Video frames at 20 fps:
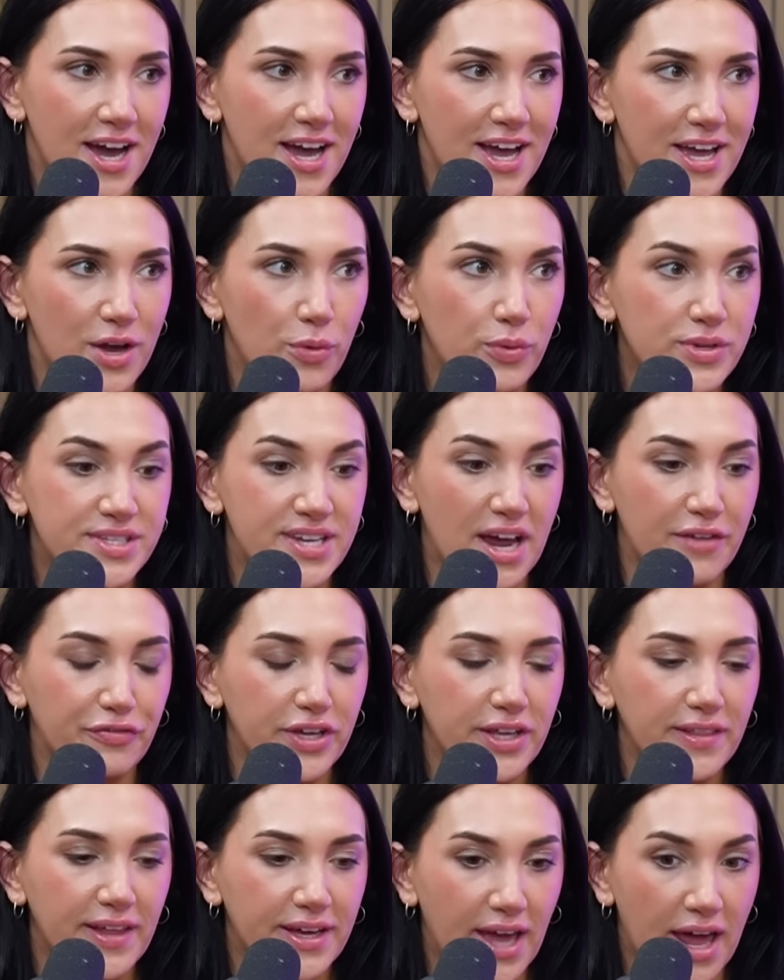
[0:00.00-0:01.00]
it was
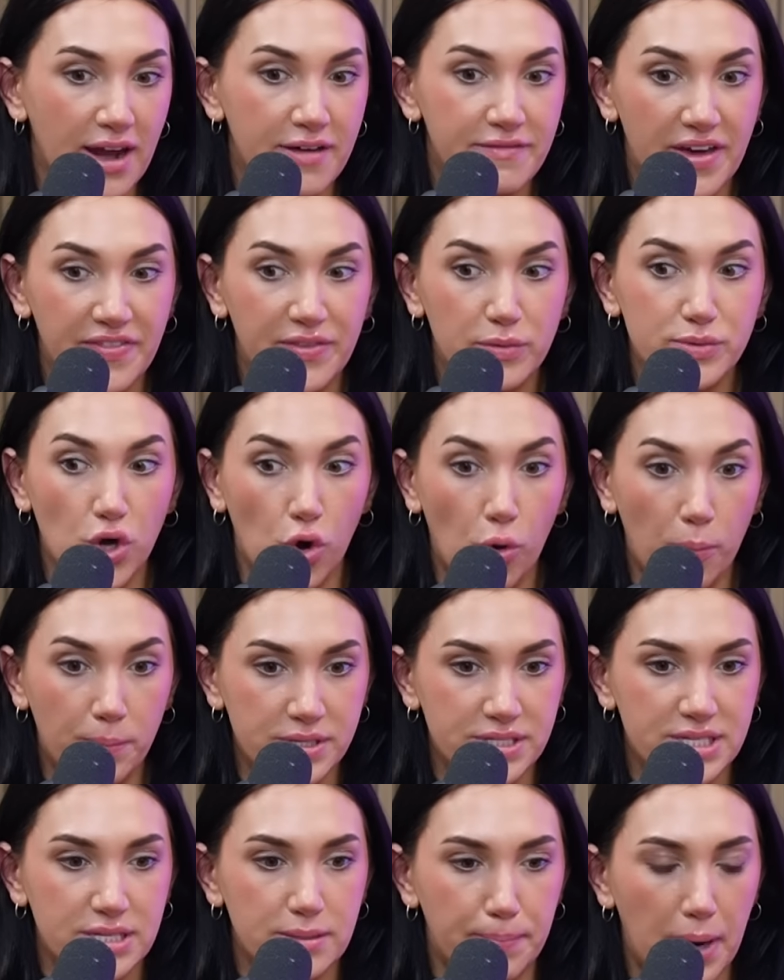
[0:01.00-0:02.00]
definitely like an event that was
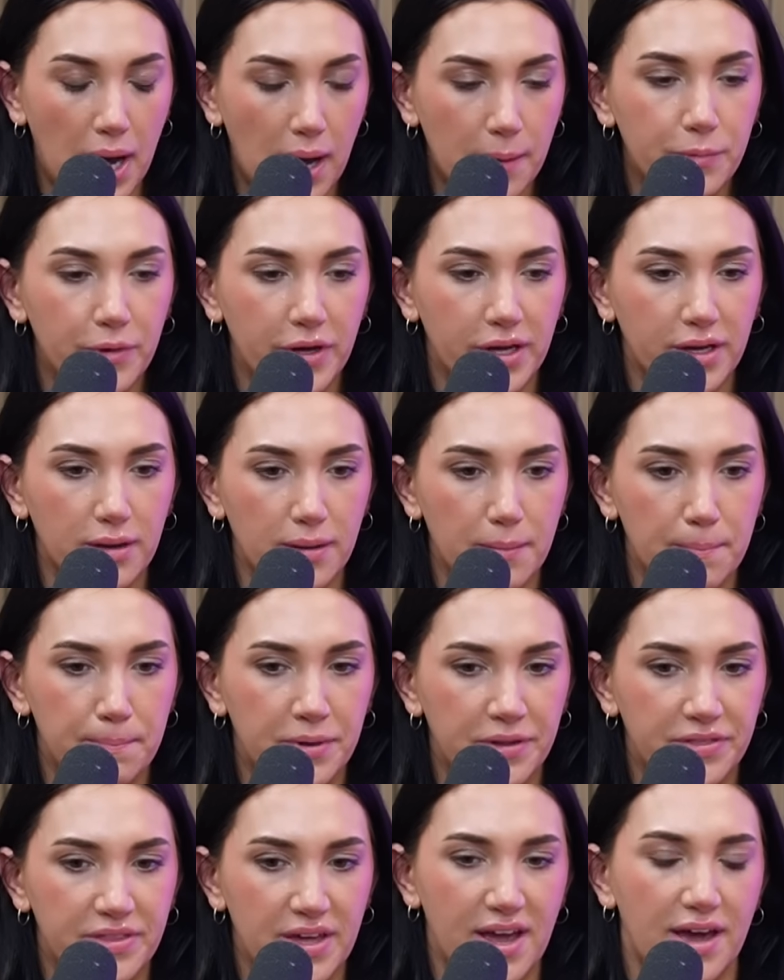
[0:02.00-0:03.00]
open to the public,
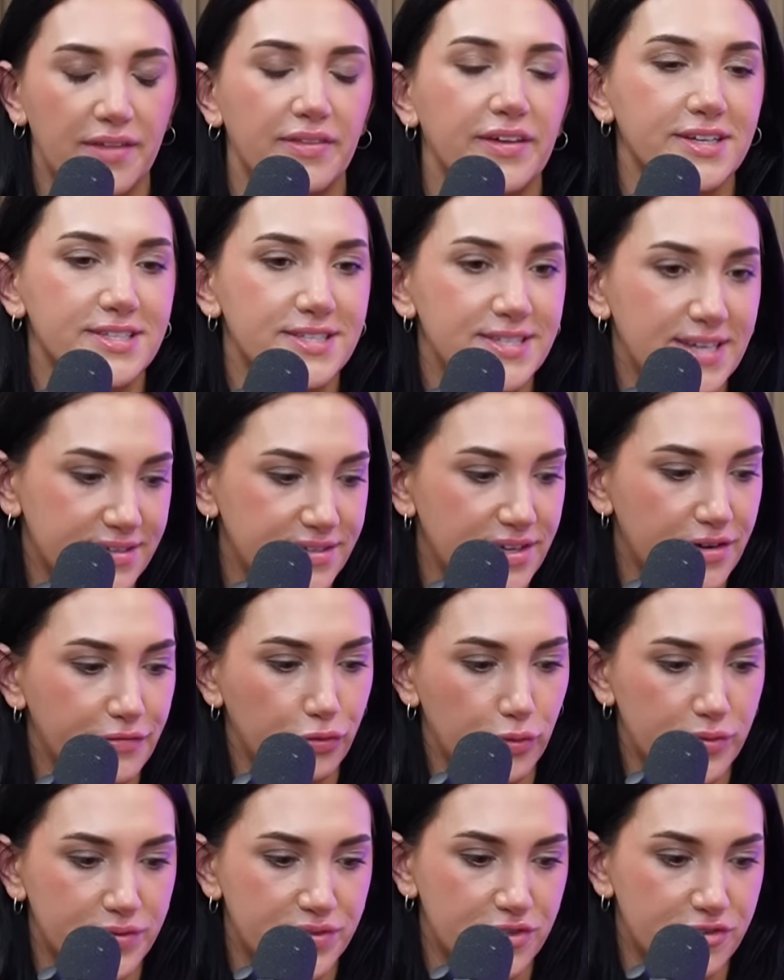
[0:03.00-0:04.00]
but they had like 6
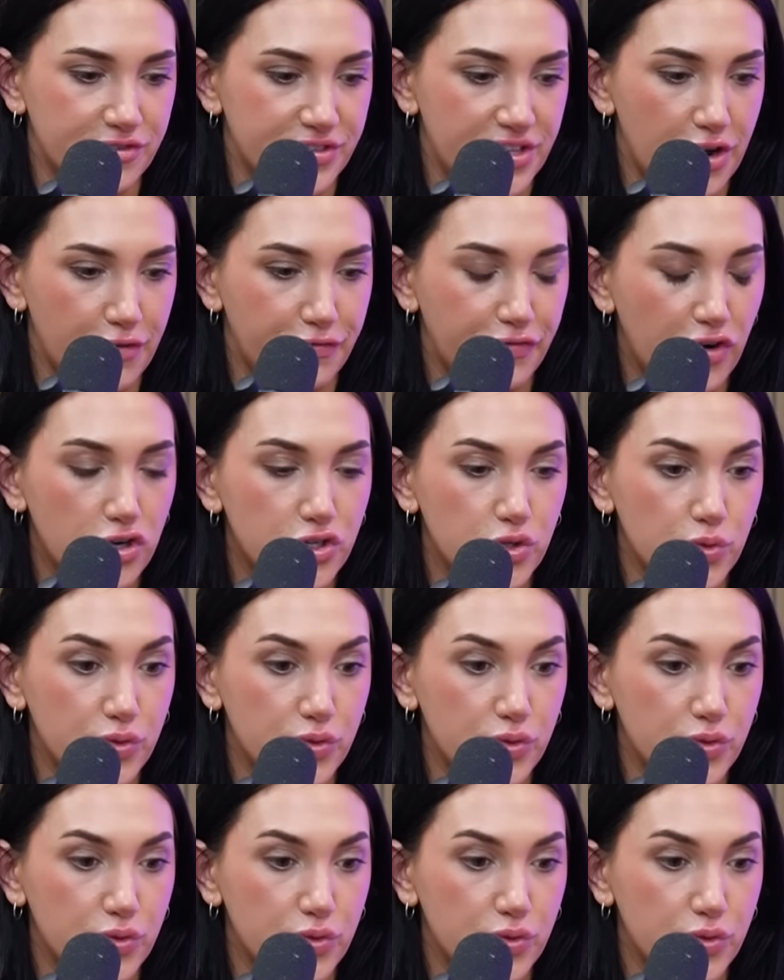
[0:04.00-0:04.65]
influencers there first.